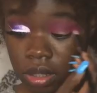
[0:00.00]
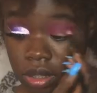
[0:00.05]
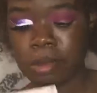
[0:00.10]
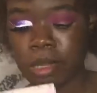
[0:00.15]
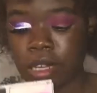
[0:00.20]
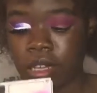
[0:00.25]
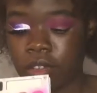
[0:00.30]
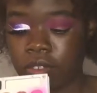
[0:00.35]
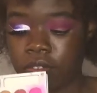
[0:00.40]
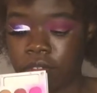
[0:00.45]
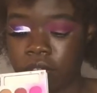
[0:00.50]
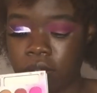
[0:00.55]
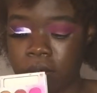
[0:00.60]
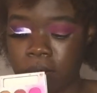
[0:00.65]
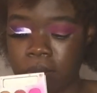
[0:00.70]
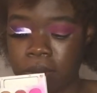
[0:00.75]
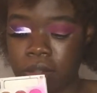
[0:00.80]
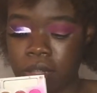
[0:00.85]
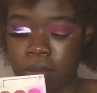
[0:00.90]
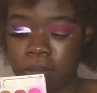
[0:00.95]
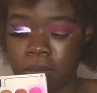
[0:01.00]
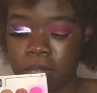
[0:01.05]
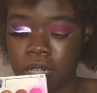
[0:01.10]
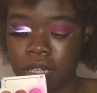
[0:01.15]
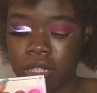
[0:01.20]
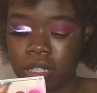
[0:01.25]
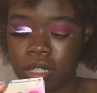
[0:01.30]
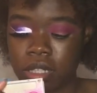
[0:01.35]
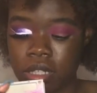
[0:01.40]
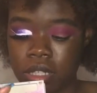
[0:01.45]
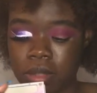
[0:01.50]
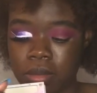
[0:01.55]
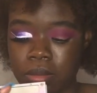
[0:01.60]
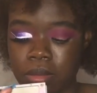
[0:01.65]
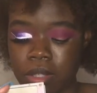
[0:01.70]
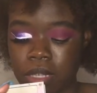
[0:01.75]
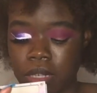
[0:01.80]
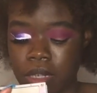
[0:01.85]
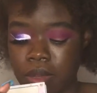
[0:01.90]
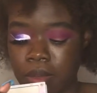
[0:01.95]
Pink from the BH
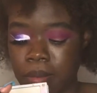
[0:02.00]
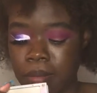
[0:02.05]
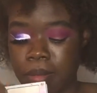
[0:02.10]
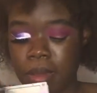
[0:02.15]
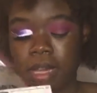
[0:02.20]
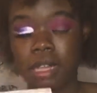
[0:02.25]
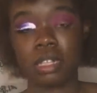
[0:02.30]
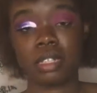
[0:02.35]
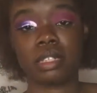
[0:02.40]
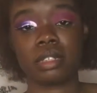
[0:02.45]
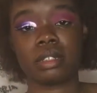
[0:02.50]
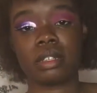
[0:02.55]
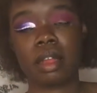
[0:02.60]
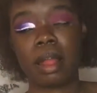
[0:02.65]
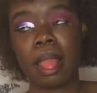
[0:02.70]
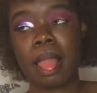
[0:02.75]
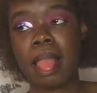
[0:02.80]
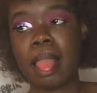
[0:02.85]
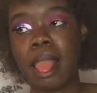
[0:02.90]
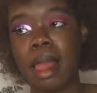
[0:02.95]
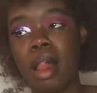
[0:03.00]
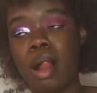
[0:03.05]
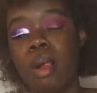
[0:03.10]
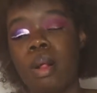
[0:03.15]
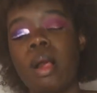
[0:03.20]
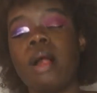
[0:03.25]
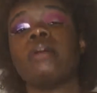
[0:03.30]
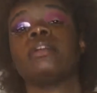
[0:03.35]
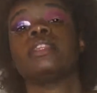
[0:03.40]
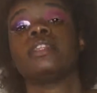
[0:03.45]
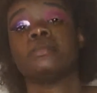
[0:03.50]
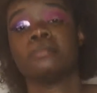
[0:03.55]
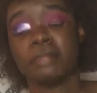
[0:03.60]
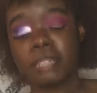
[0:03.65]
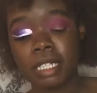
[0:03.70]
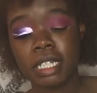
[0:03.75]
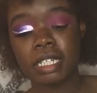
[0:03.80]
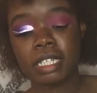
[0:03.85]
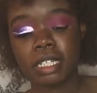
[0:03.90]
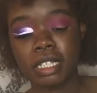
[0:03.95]
Cosmetic. The
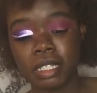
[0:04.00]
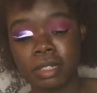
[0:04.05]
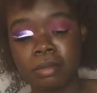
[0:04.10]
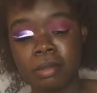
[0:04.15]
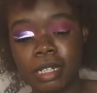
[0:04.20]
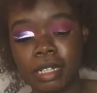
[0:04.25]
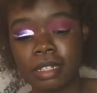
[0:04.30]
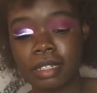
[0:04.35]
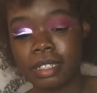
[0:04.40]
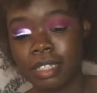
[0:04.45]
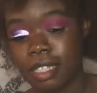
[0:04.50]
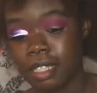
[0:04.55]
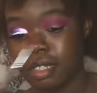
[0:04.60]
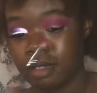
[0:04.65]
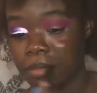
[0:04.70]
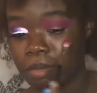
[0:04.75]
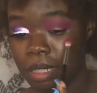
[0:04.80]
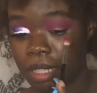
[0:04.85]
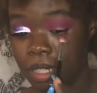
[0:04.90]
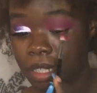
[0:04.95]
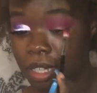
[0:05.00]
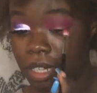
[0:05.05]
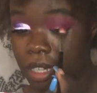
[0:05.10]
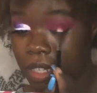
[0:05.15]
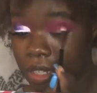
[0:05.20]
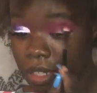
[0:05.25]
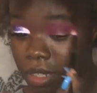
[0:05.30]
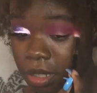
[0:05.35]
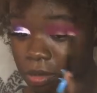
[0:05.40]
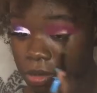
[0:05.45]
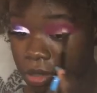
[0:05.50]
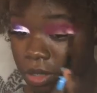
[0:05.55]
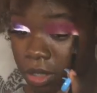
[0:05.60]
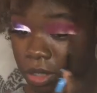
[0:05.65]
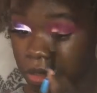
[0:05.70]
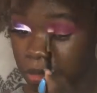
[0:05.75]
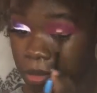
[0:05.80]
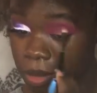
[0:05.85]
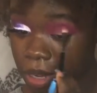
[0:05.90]
BH Cosmetic Take Me to Brazil